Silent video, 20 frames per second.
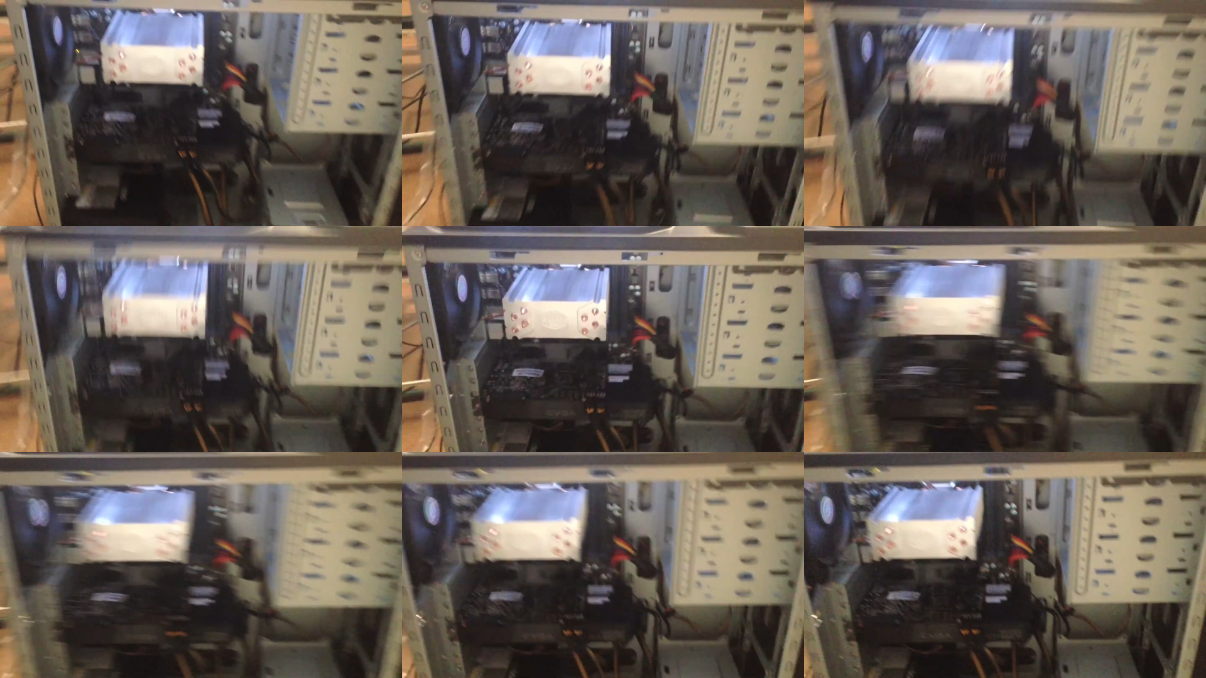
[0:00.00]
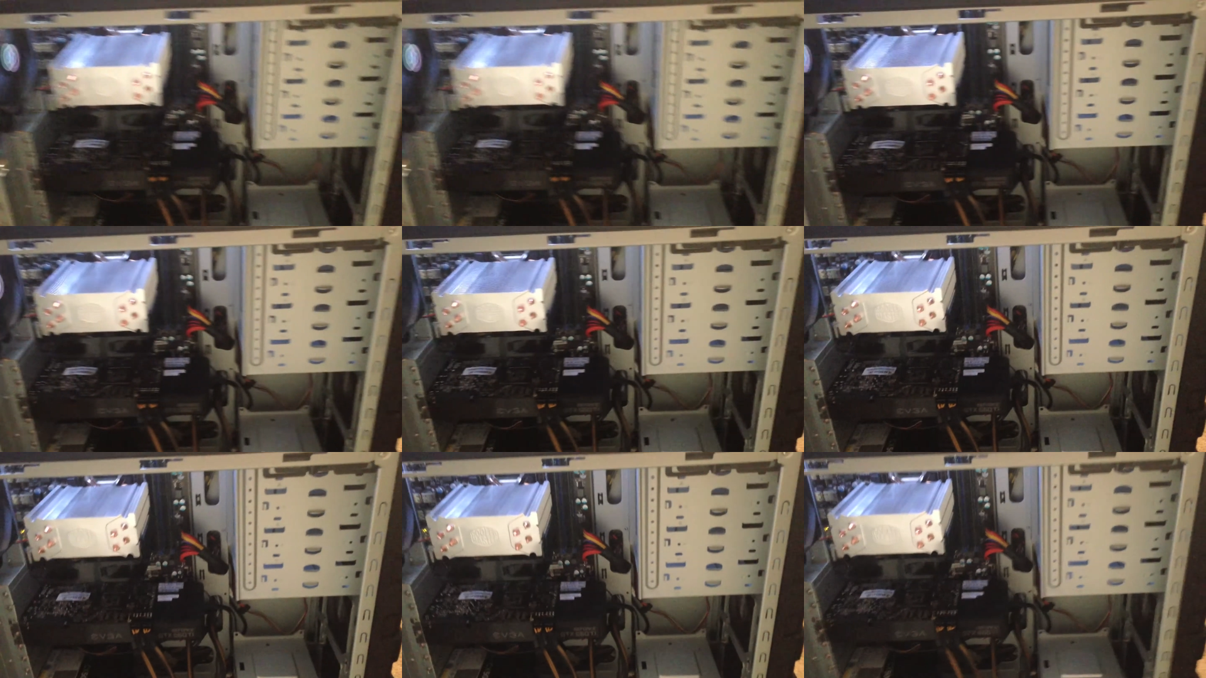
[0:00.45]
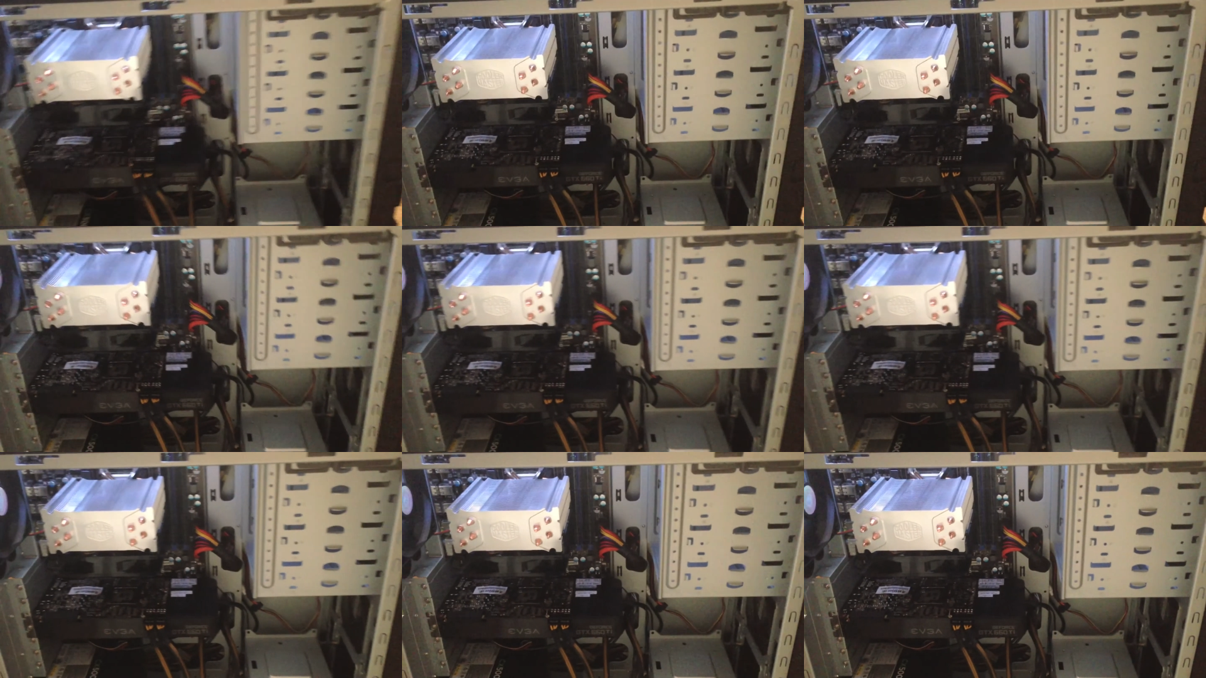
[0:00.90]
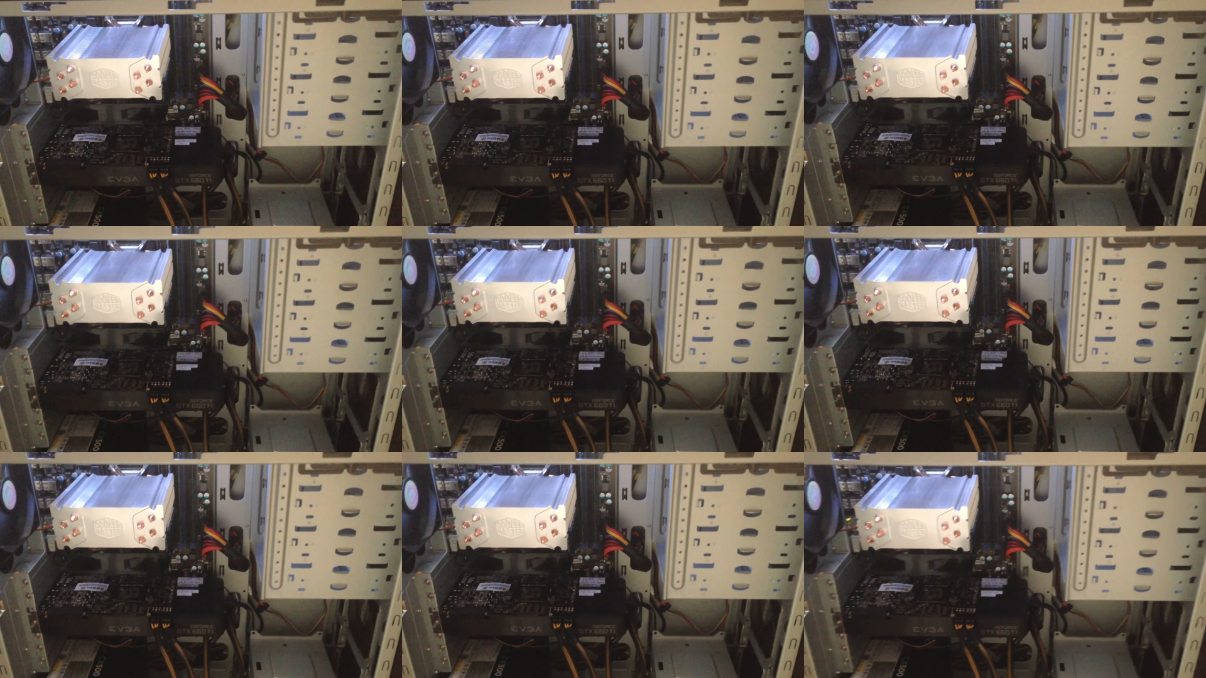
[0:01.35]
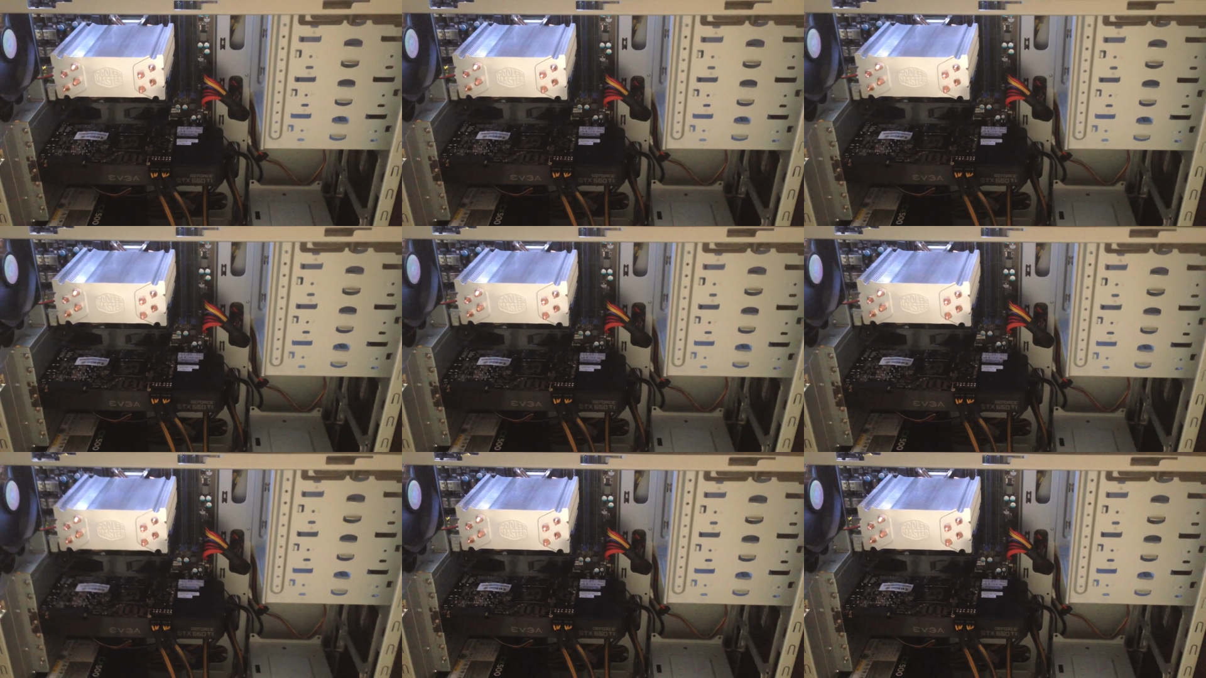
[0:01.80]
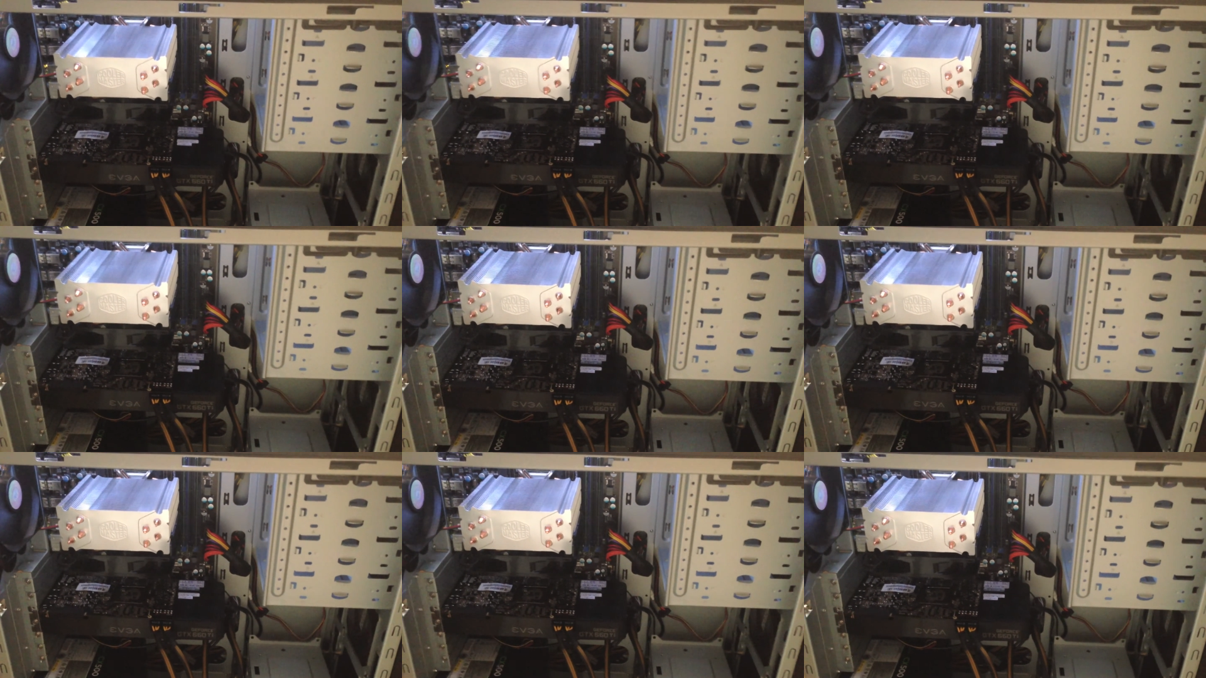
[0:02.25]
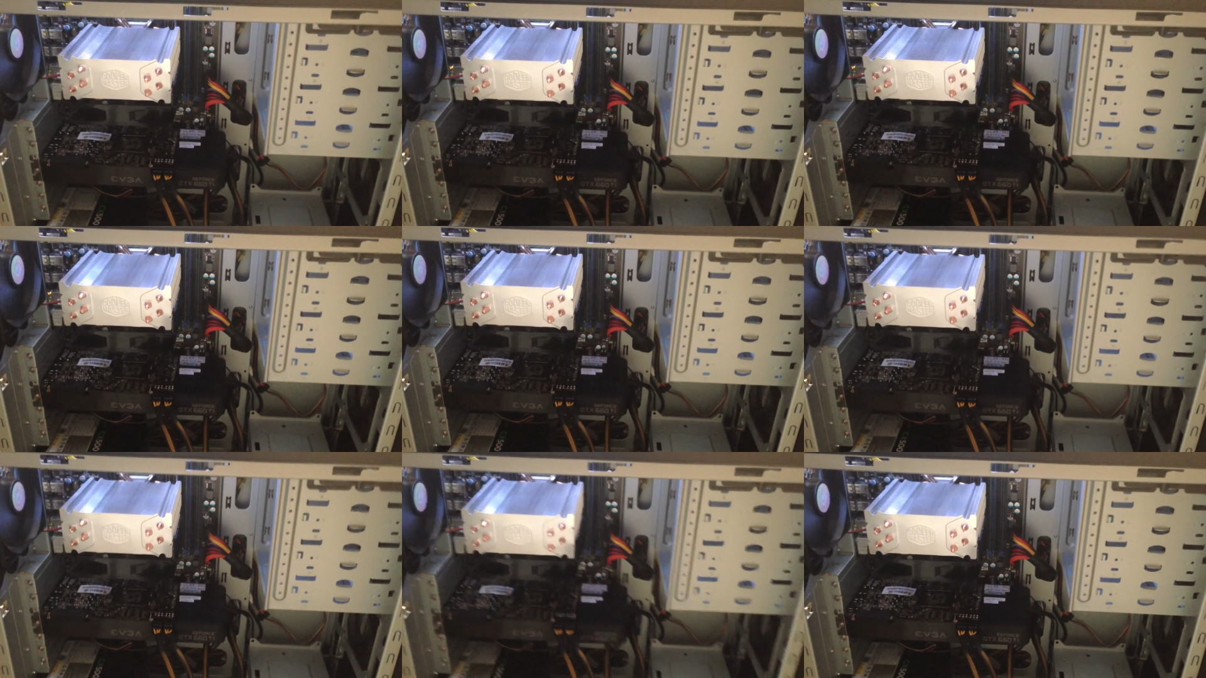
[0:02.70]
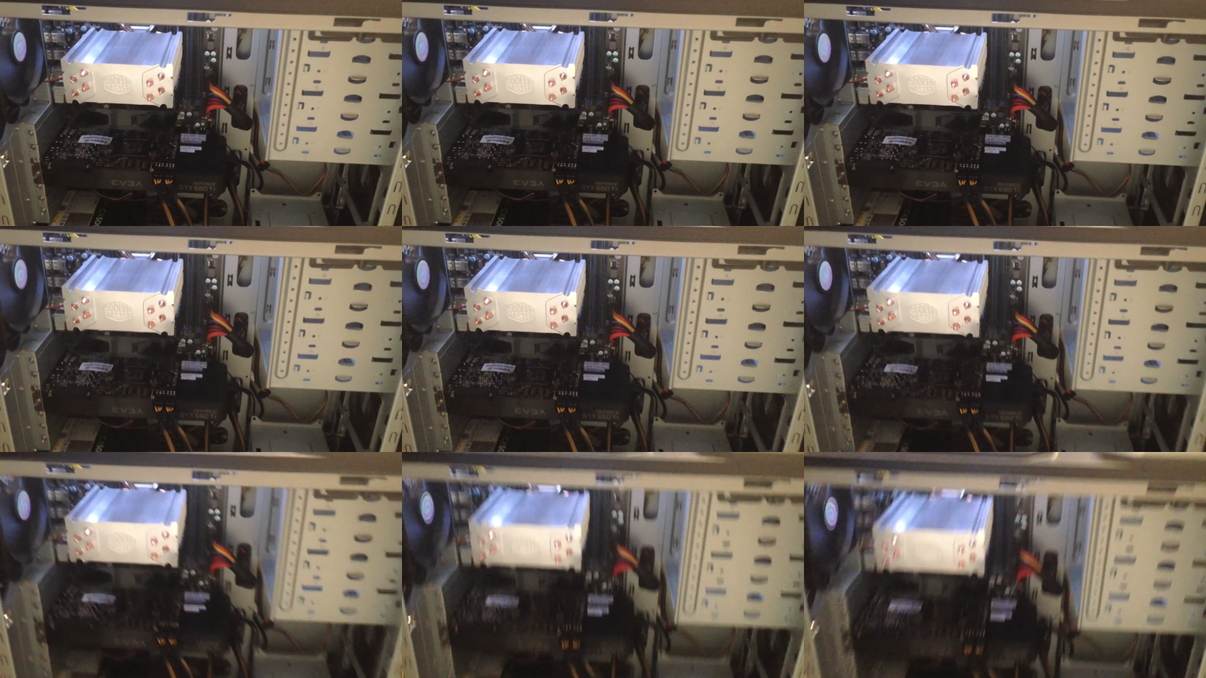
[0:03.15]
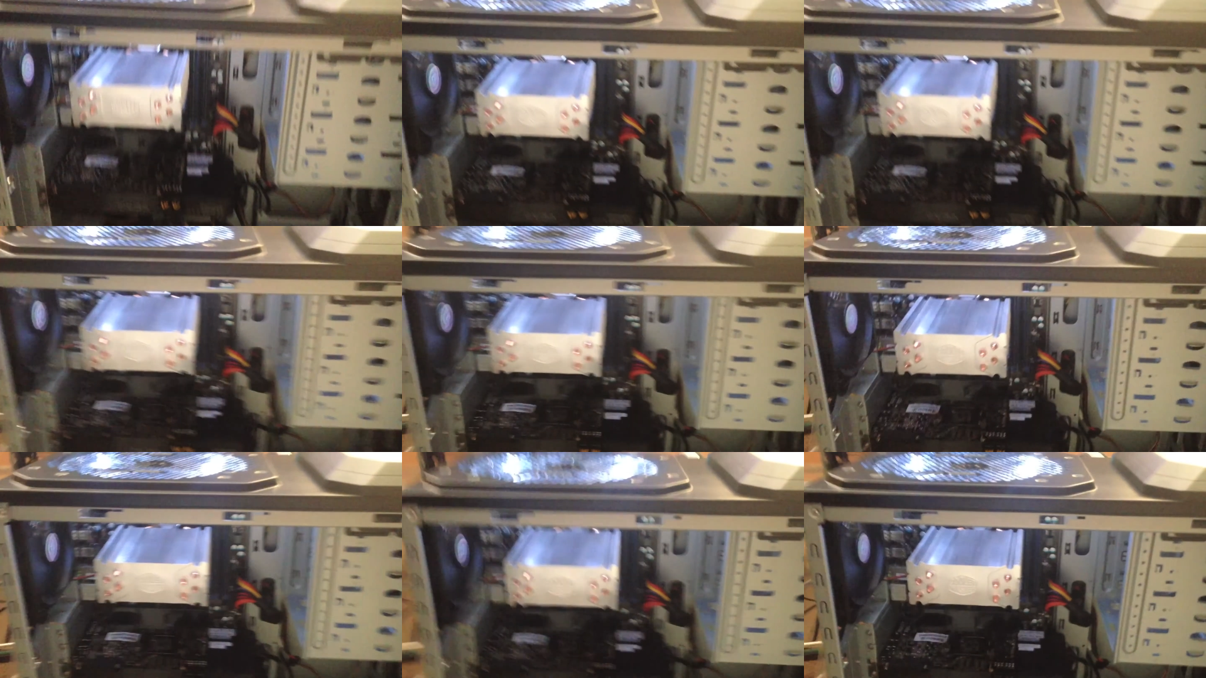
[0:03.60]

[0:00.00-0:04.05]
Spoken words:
(no speaker visible)